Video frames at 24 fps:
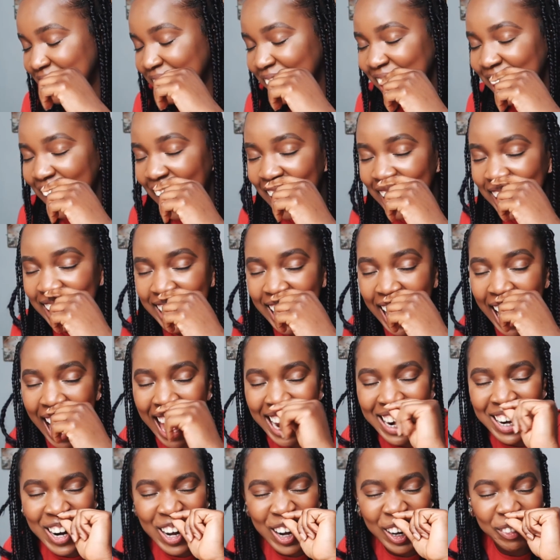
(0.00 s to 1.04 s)
That
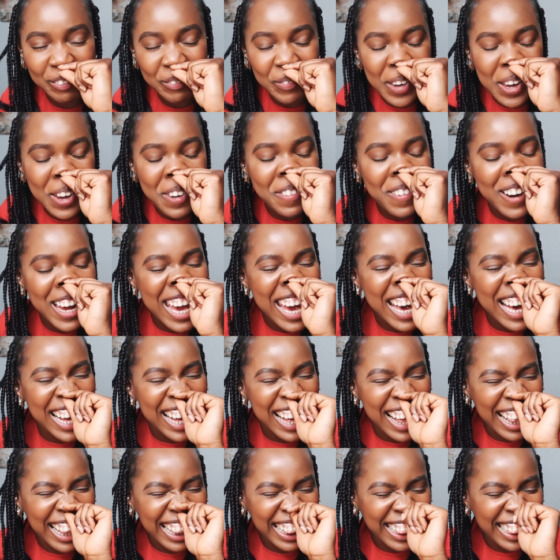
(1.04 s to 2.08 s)
cannot be
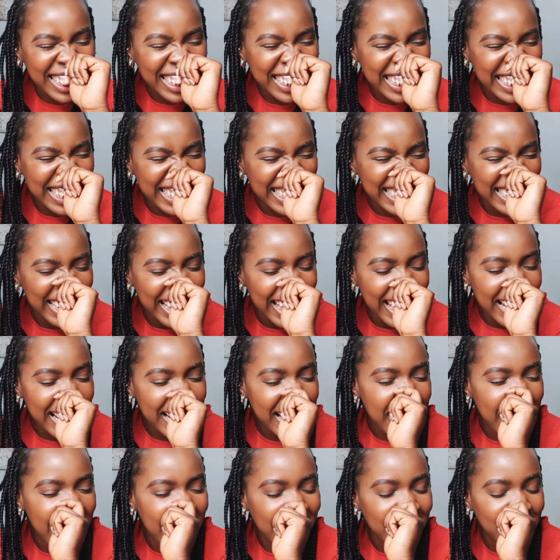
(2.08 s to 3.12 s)
real. It
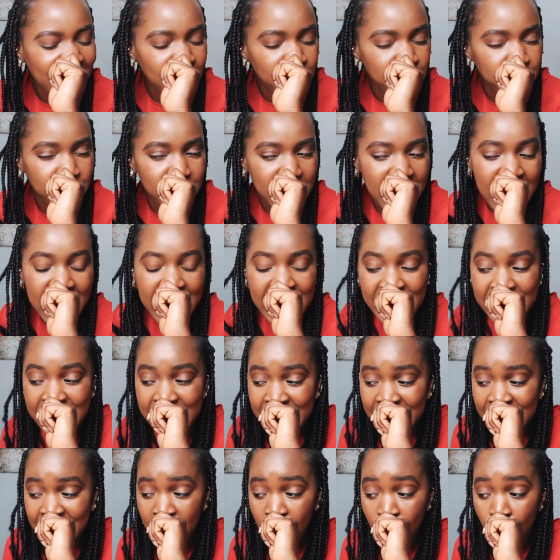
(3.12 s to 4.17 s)
cannot
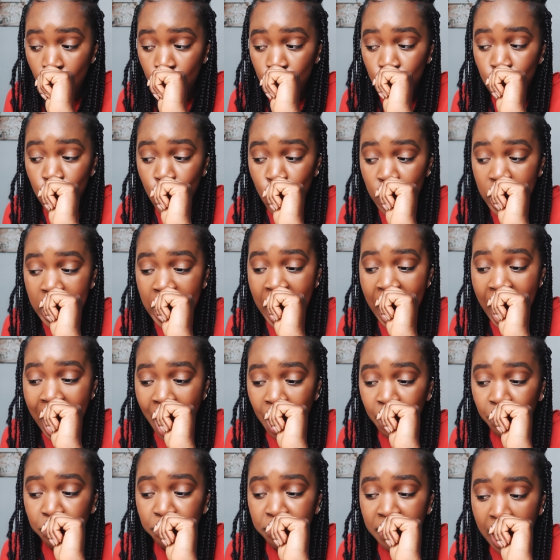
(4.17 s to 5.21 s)
be. Look
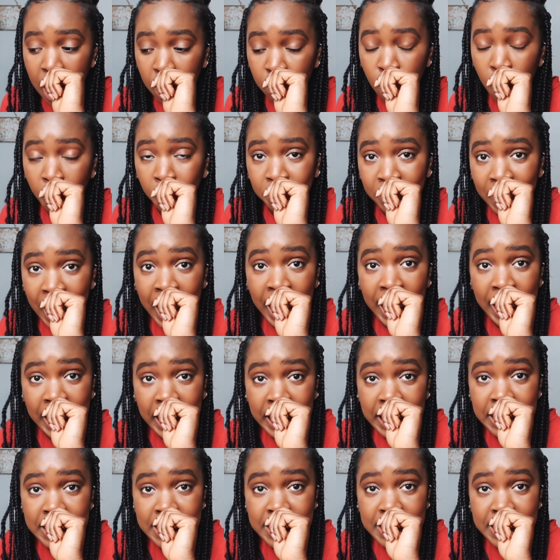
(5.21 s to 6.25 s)
how far up that
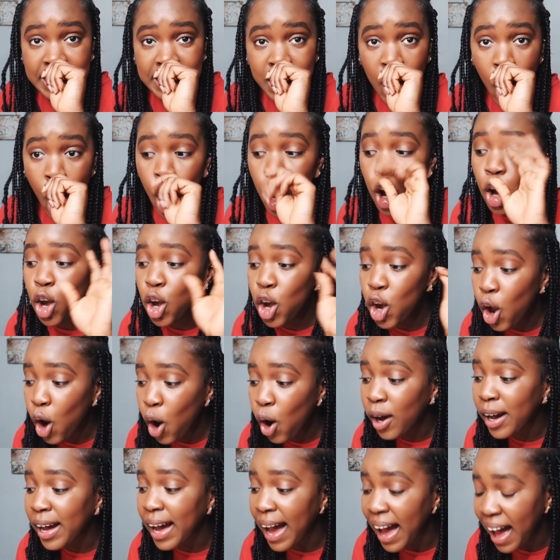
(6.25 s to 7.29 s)
is.
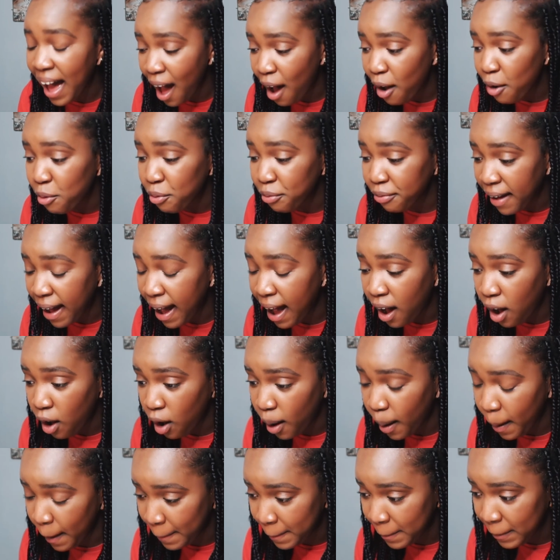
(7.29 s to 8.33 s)
Look how far
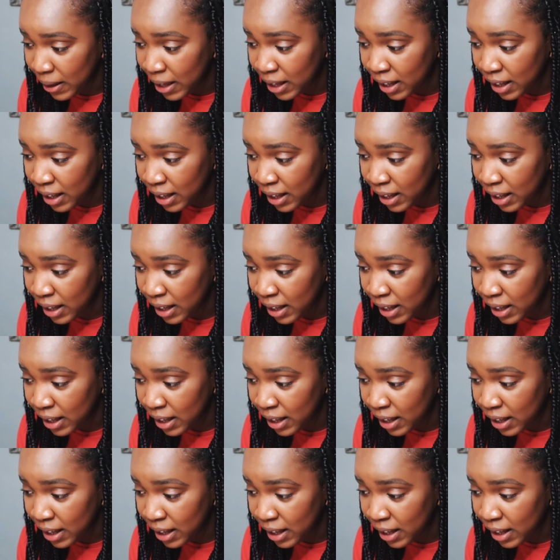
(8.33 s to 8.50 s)
up.